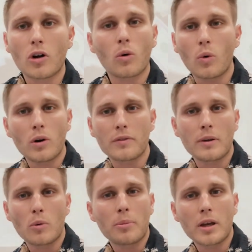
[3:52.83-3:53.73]
Not all of
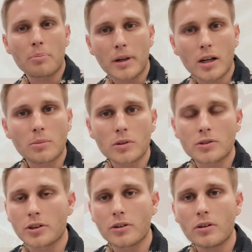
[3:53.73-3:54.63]
them will be applicable
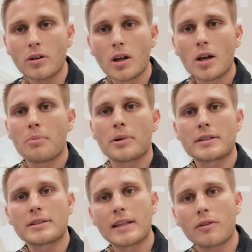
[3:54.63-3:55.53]
to you,
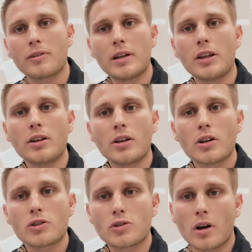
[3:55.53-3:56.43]
but definitely
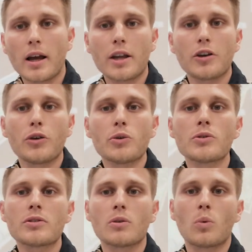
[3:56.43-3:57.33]
try and
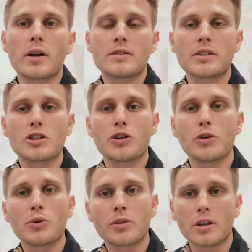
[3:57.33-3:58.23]
use the ones that
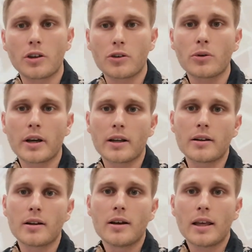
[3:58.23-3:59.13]
you think you
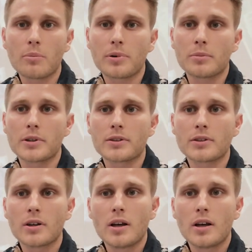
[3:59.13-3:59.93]
can implement.